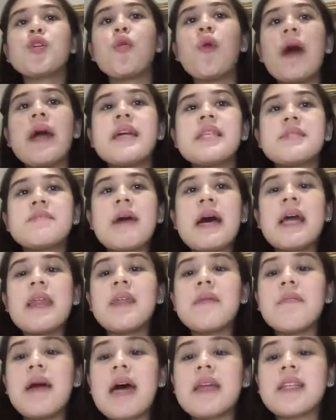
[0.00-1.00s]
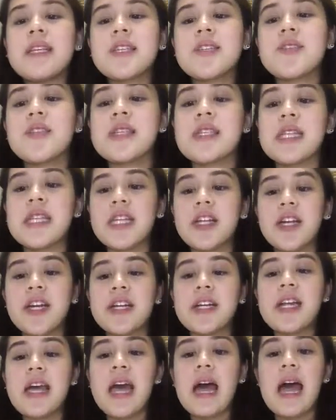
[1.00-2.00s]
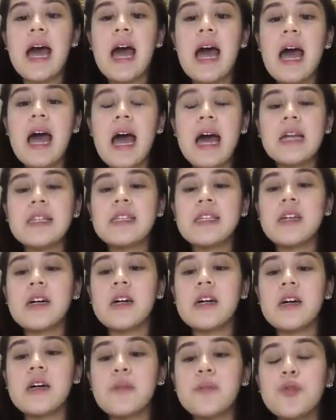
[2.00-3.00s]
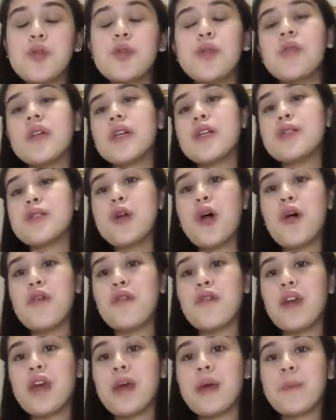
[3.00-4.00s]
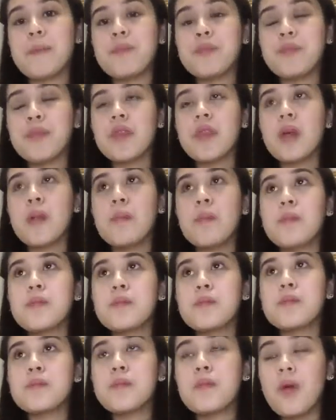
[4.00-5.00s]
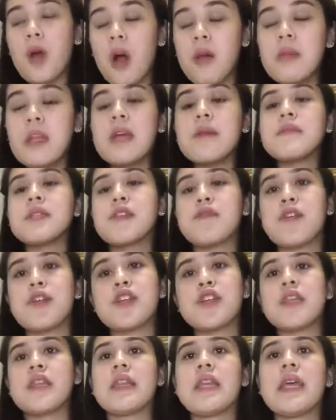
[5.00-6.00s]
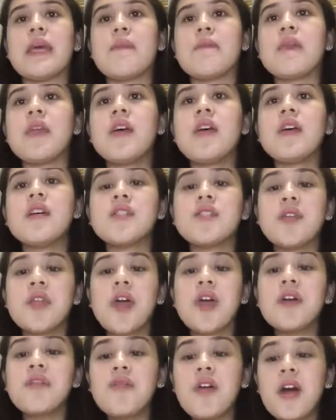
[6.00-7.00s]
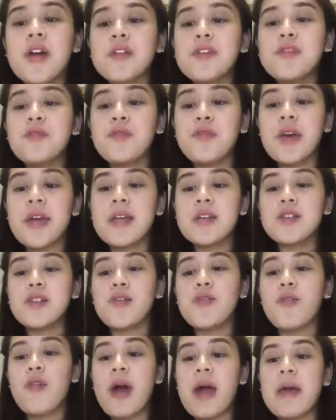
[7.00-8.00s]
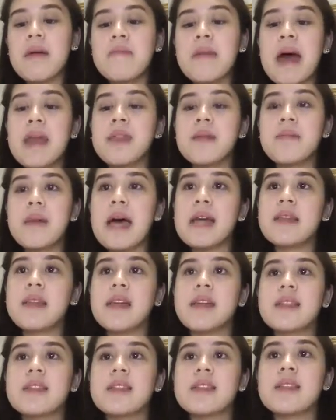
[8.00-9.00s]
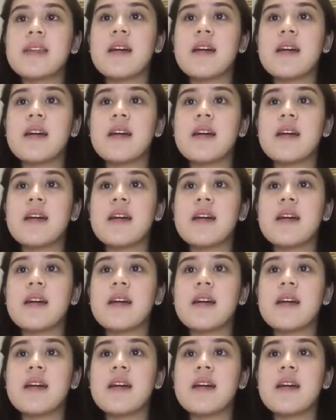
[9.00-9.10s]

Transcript: So why is mathematics considered as a tool in solving problems efficiently? So there are various of ways of why mathematics